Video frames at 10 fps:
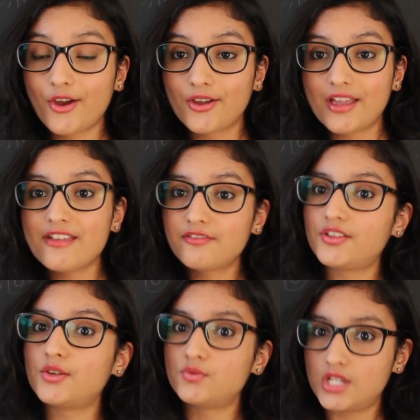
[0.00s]

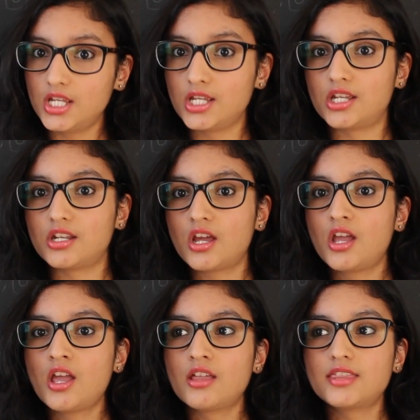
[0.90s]
If you did,
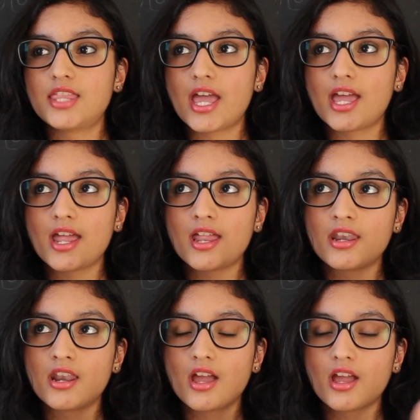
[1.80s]

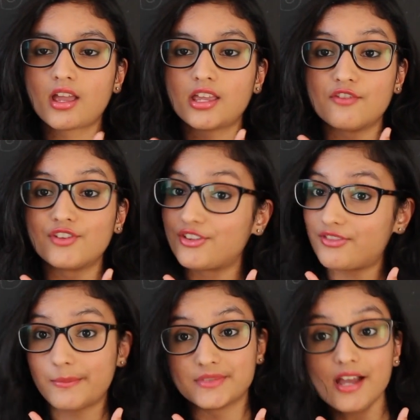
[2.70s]
then give it a
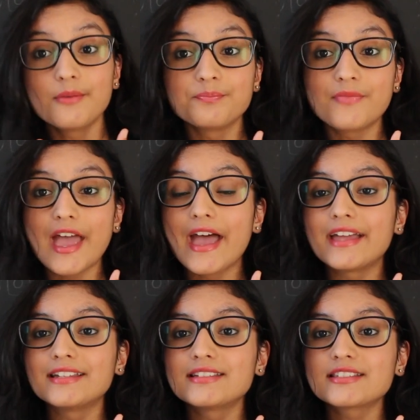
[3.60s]
thumbs up
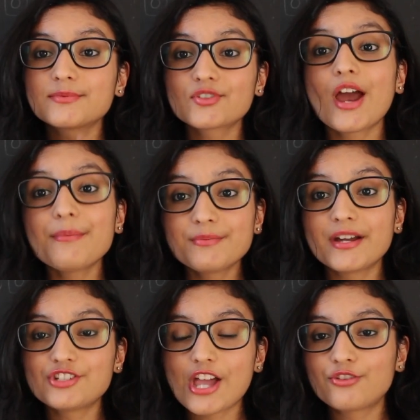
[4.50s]
and subscribe to
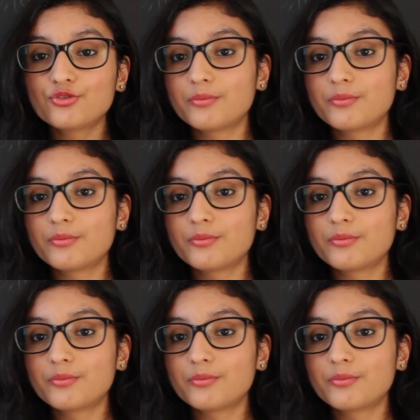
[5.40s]
my channel.